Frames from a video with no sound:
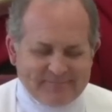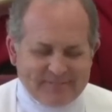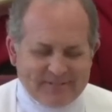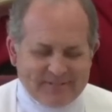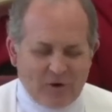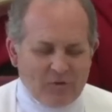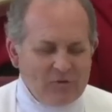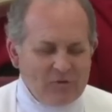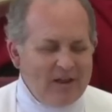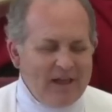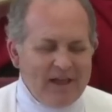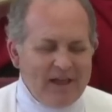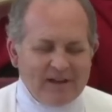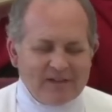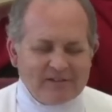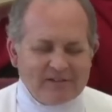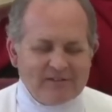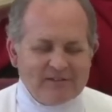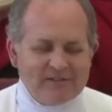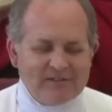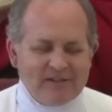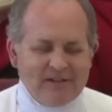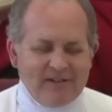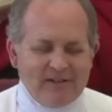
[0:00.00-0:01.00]
Don't let
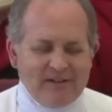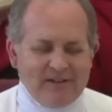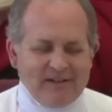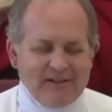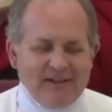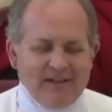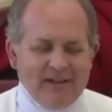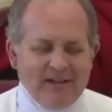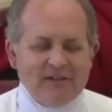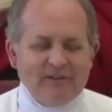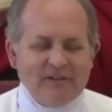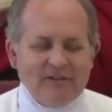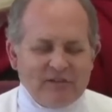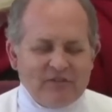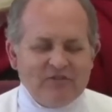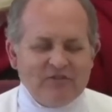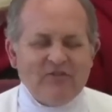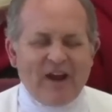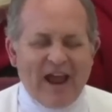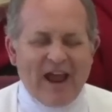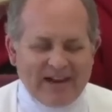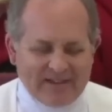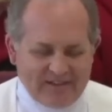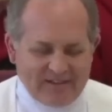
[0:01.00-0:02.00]
us get
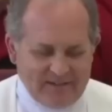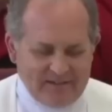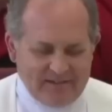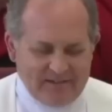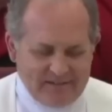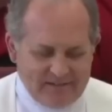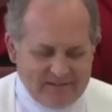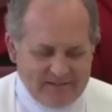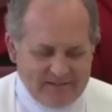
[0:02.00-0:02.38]
distracted.